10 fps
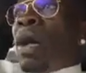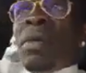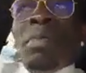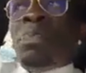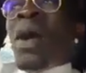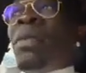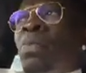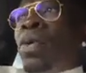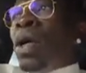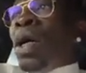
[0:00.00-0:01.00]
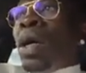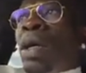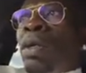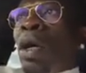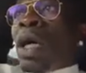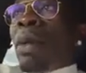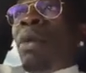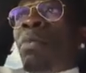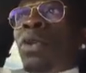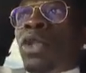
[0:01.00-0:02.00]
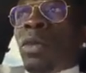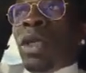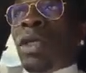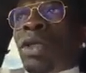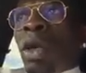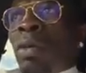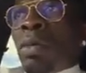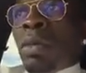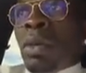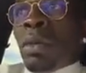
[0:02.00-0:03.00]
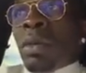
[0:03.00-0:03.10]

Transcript: I'll be bad boy, eh? Don't come and put me in some